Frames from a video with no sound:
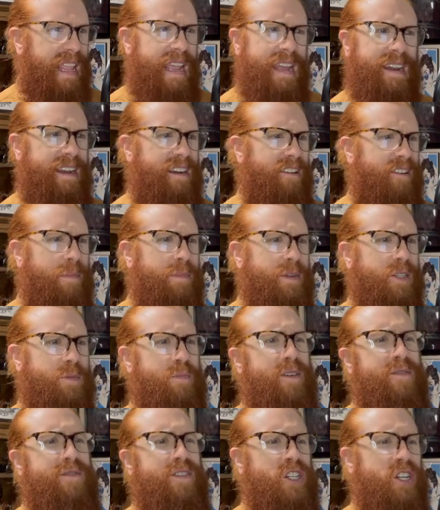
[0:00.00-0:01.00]
And here I'm just
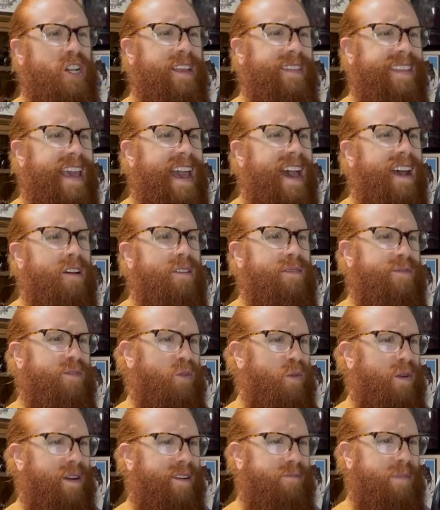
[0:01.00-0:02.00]
provisioning the add-on for
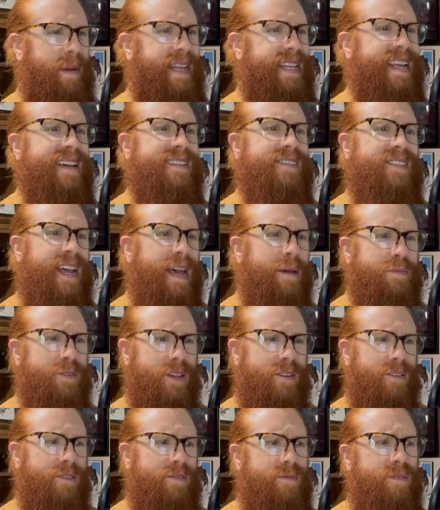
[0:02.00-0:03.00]
one of my test apps
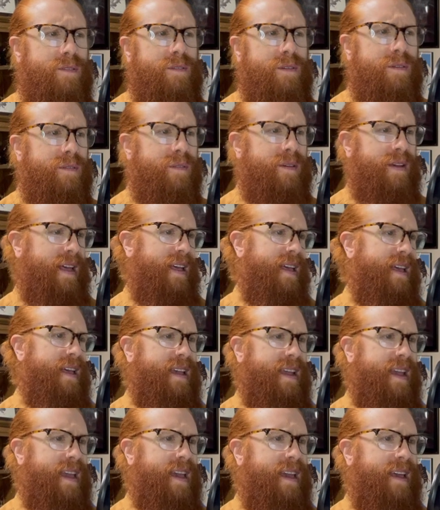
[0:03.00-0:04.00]
on Heroku,
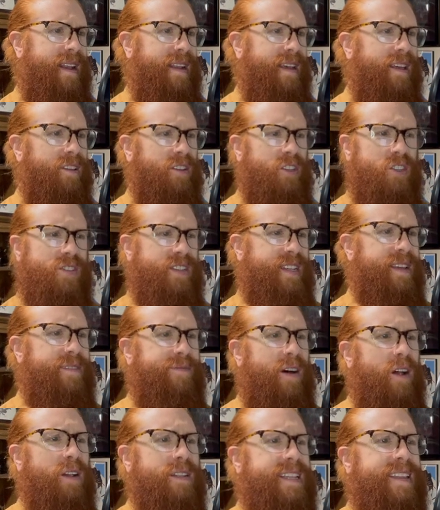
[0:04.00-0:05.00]
and it'll just
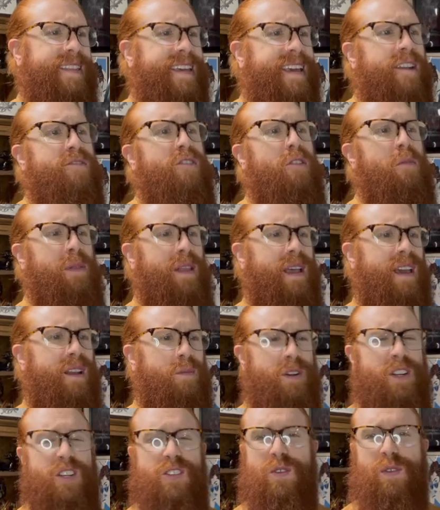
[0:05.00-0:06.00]
default to the intro plan,
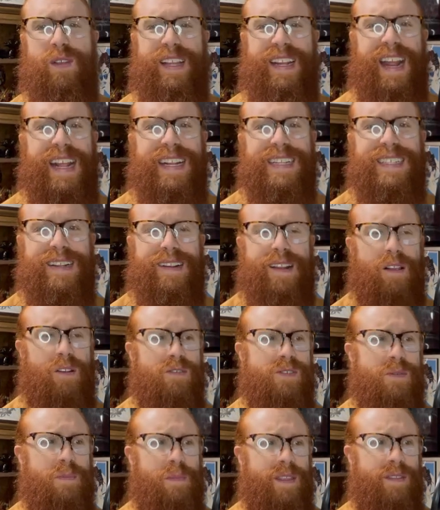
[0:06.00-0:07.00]
which is only
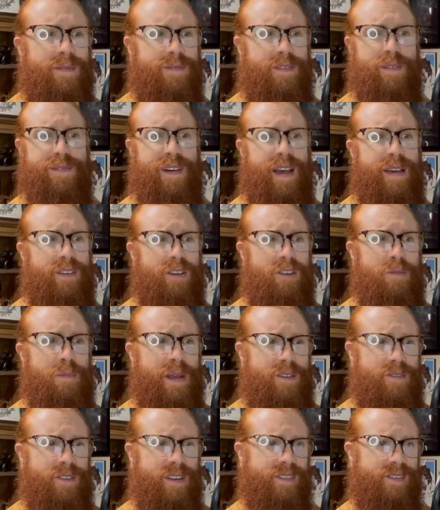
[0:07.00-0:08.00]
$19 a month for 500
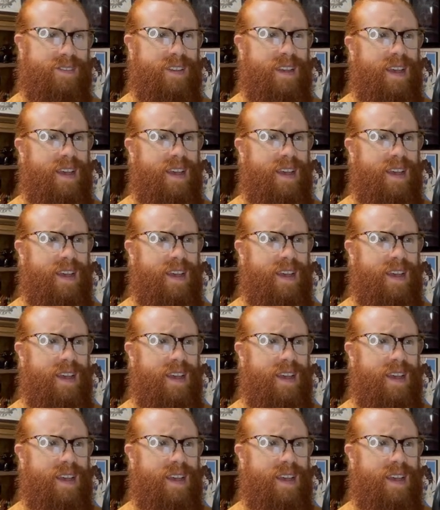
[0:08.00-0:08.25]
metrics.